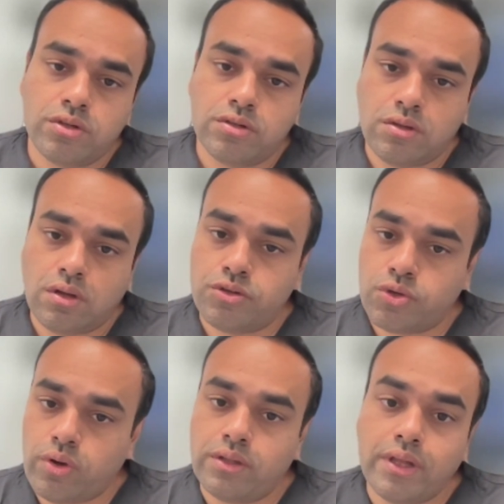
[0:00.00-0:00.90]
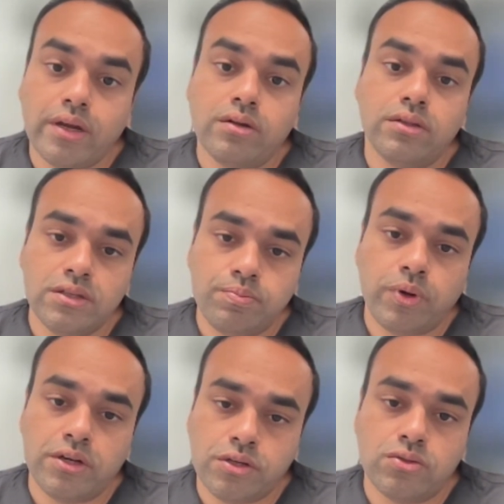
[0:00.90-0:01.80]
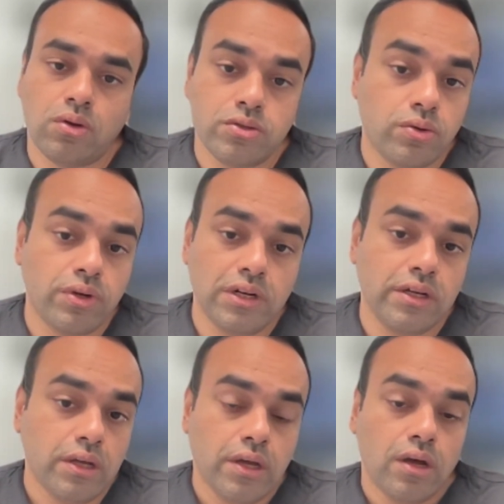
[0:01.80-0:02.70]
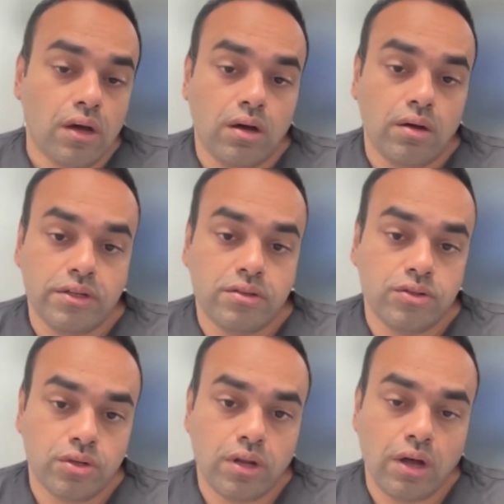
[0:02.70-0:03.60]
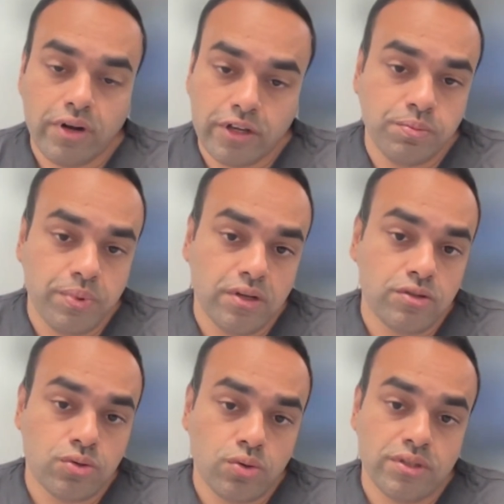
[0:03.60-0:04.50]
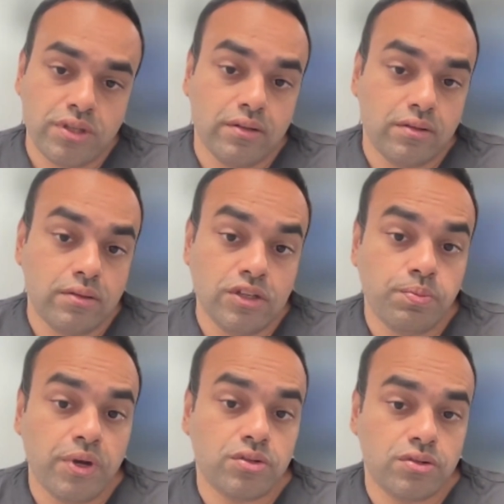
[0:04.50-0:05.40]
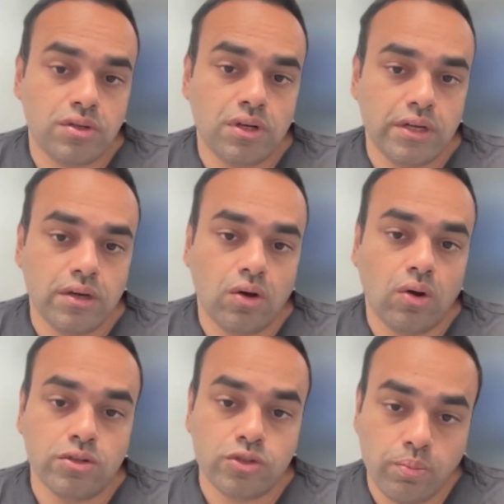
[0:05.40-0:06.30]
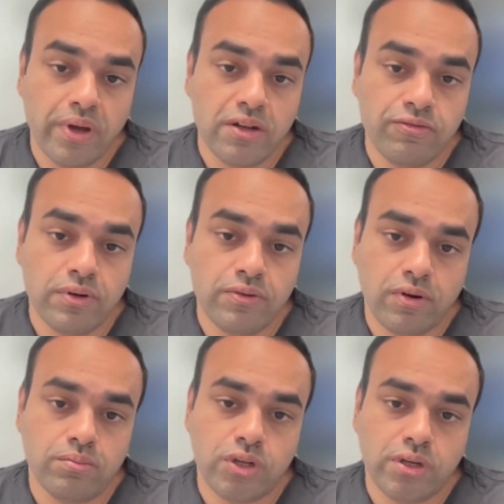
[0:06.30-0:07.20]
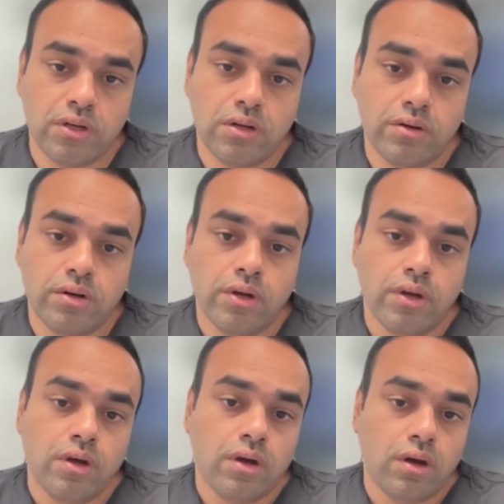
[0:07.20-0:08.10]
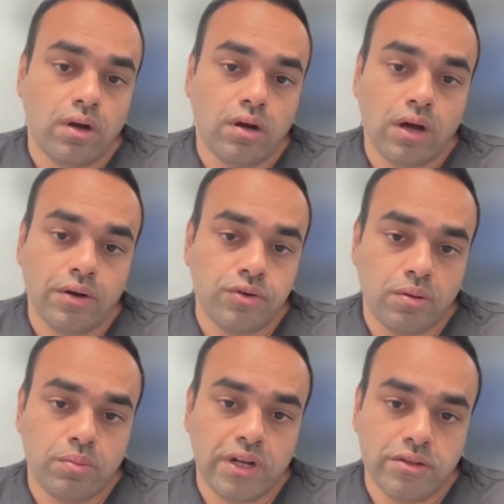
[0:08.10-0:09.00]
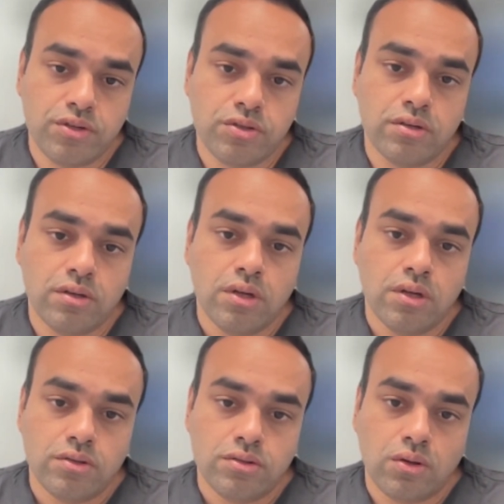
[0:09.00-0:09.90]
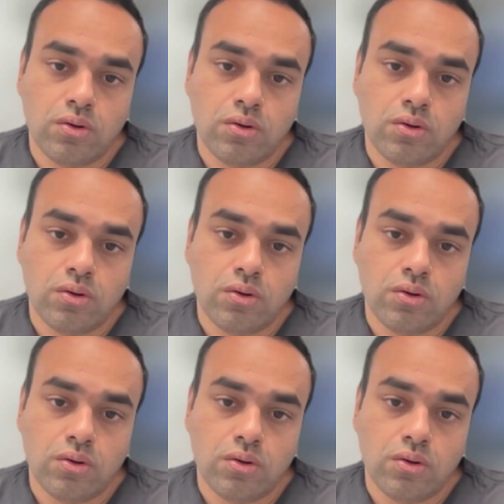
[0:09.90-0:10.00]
is showing that these patients also really, research in our experience shows that these patients really also benefit from genicular artery embolization. So